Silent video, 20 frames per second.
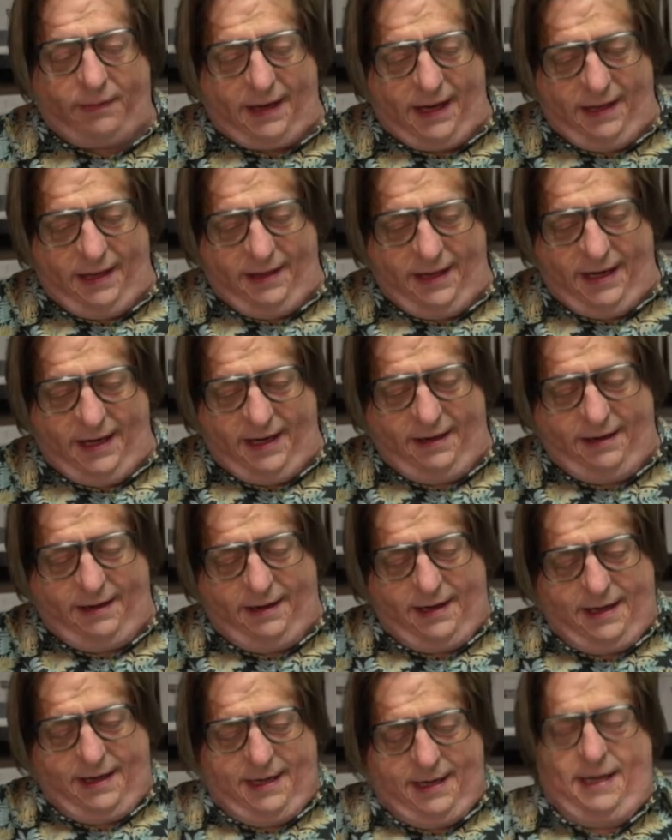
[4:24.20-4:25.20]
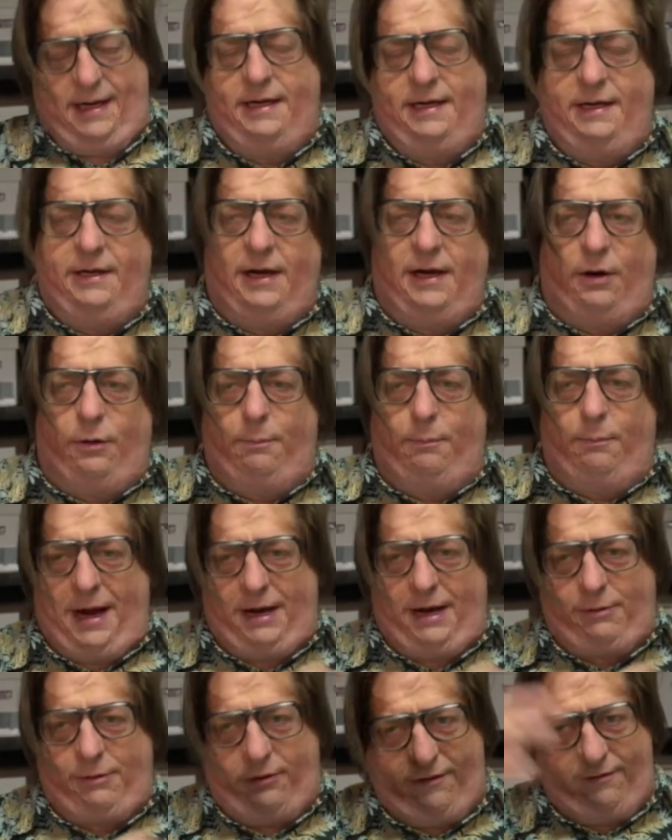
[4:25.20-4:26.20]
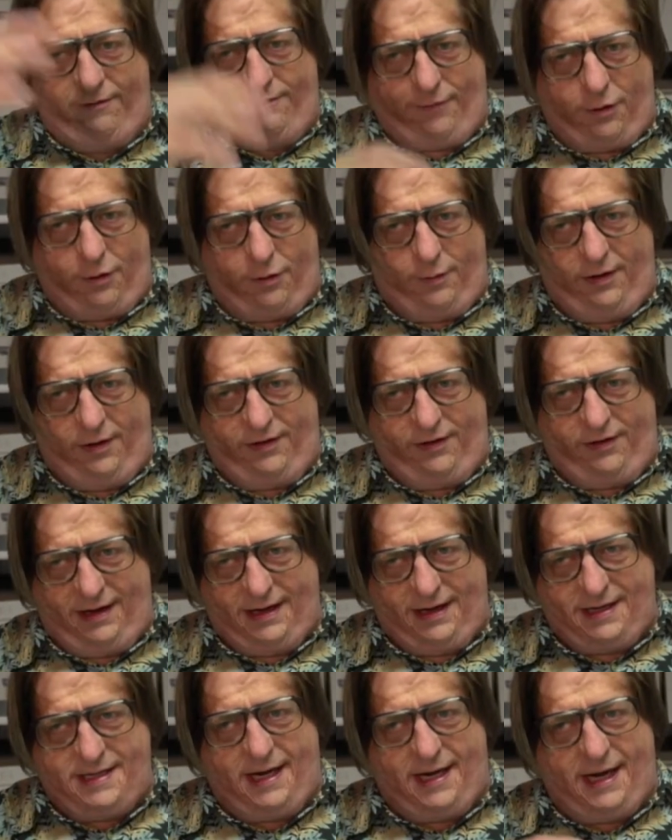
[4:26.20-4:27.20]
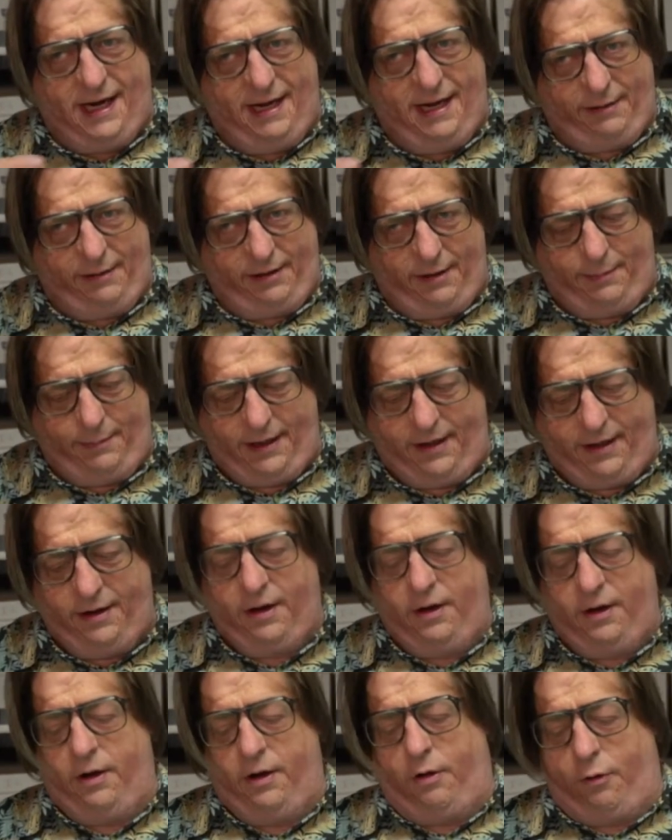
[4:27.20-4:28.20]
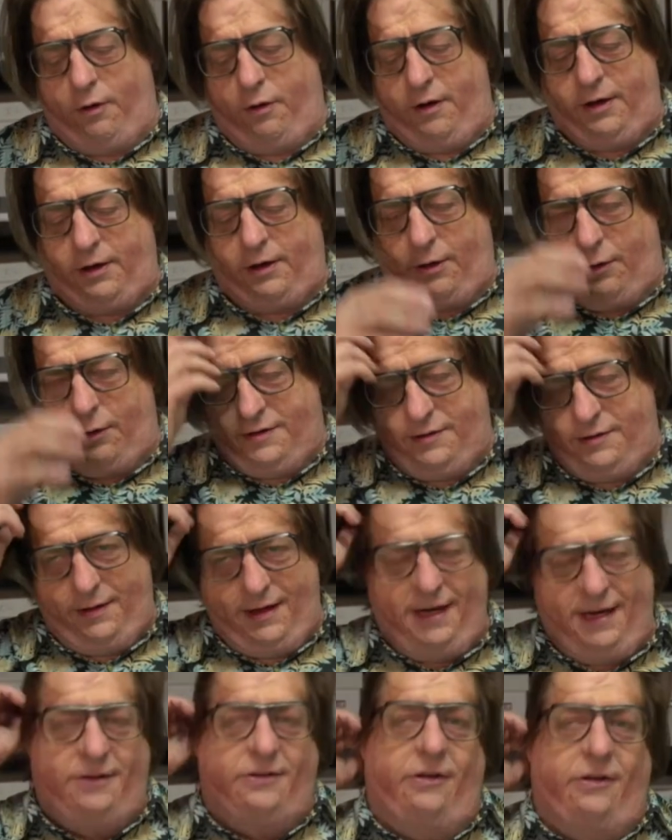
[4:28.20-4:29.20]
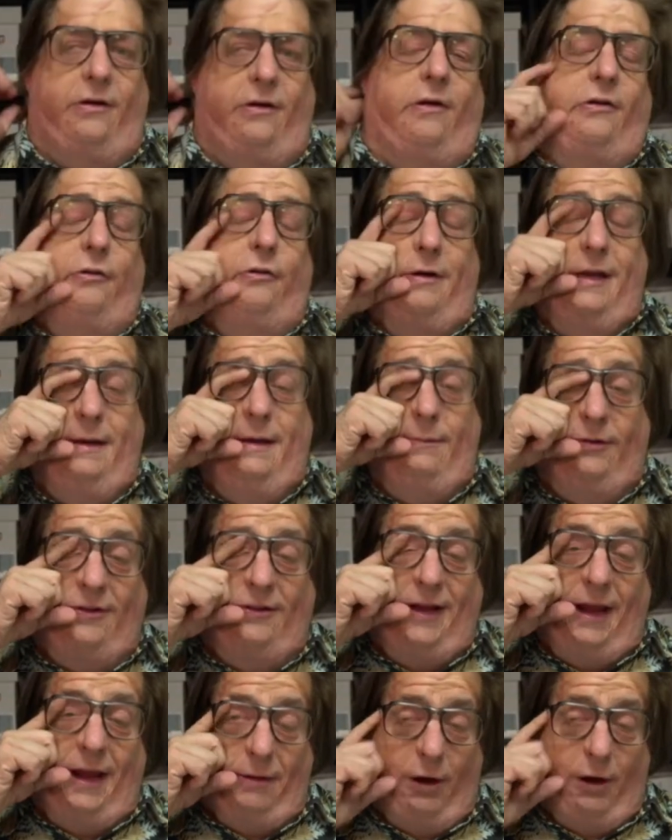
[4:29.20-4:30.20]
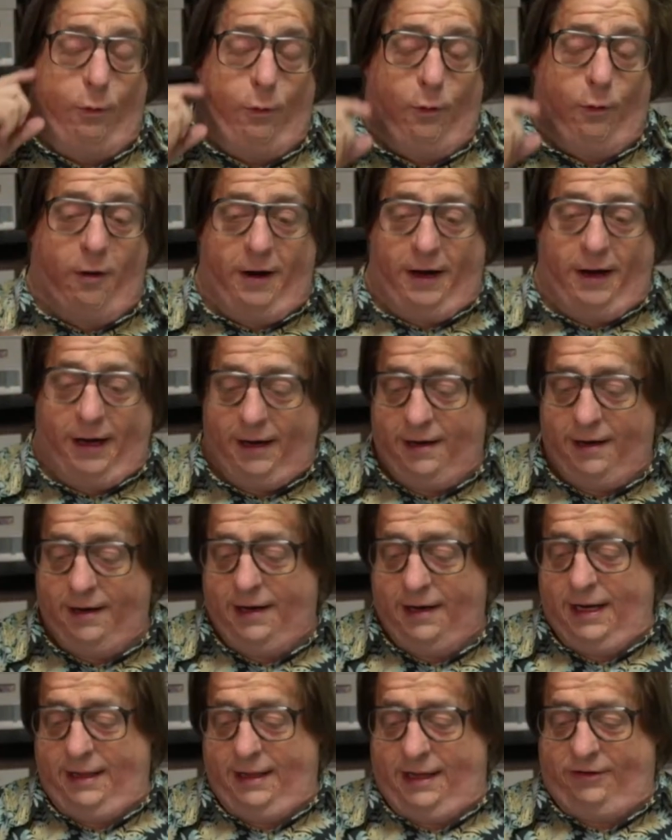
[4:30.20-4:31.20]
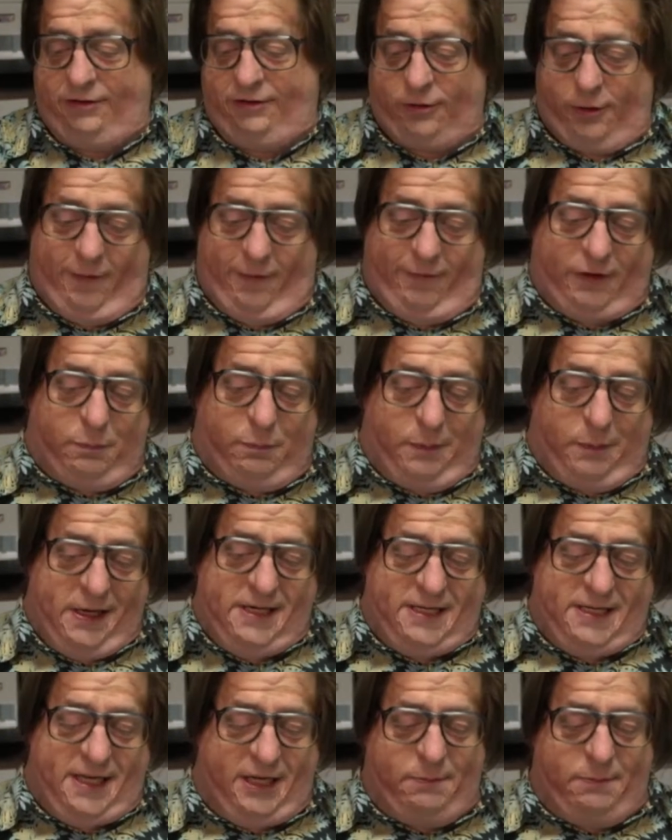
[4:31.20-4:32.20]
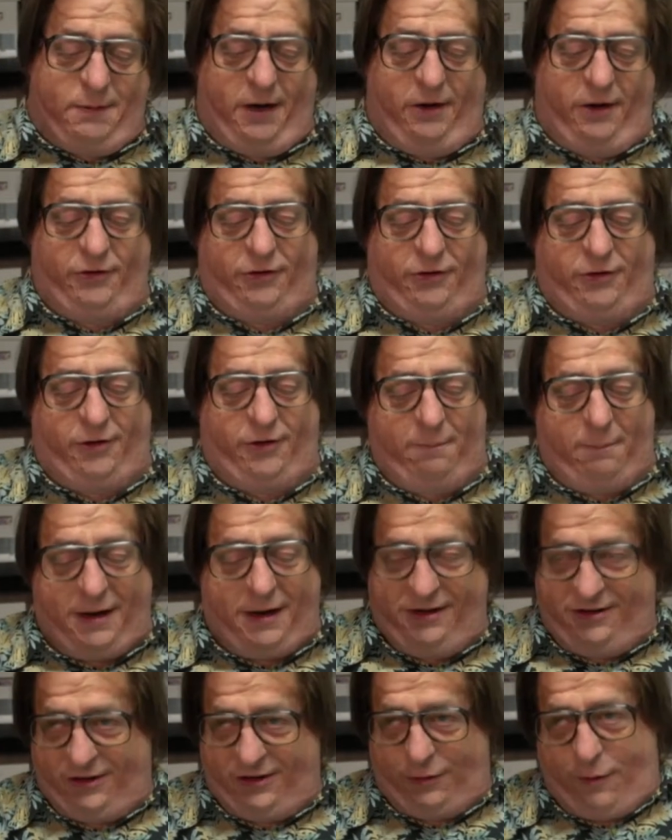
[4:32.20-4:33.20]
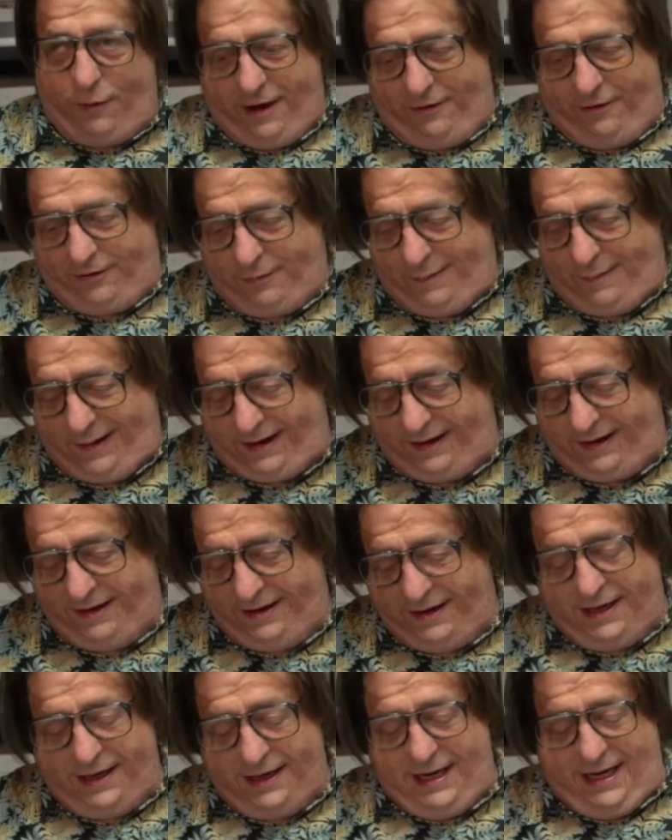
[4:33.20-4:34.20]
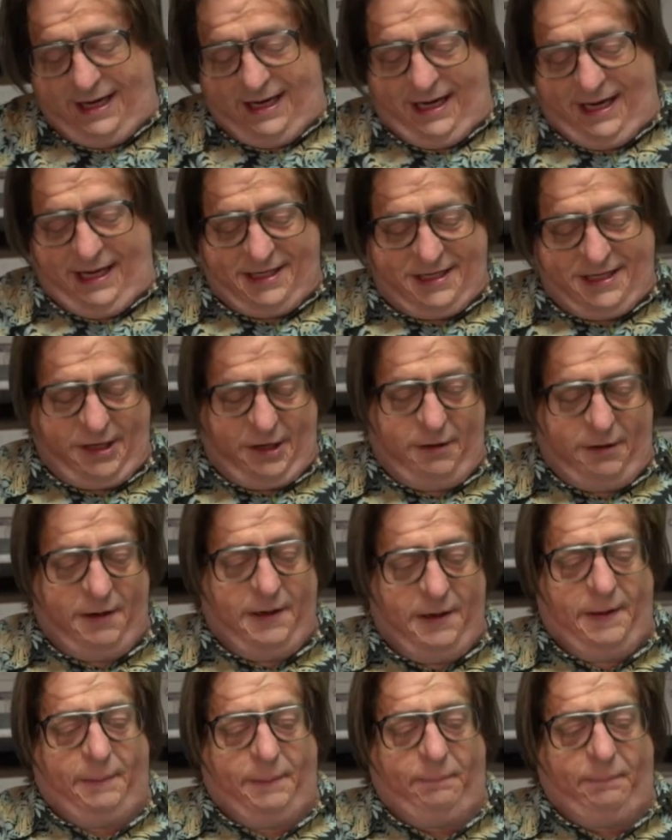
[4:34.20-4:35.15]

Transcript: and then you go backwards and forwards in time a little bit, or you go into an internal dream state without warning that sort of explains things, but also sort of muddies the waters a bit. And so